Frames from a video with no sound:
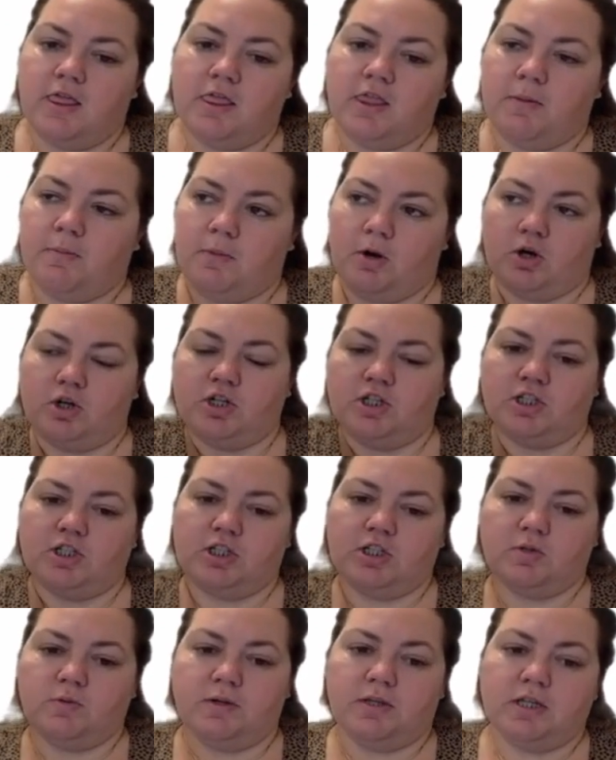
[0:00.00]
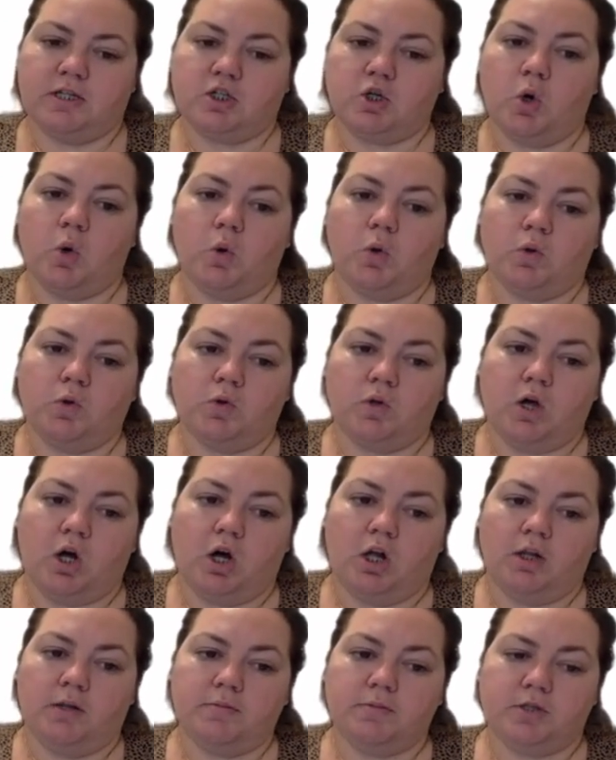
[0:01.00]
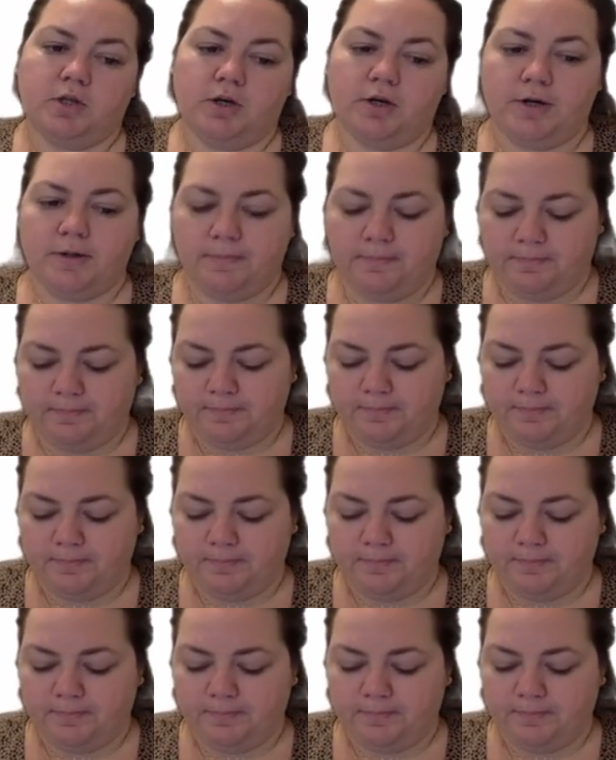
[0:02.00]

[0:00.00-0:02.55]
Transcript: the margins is where the total columns are.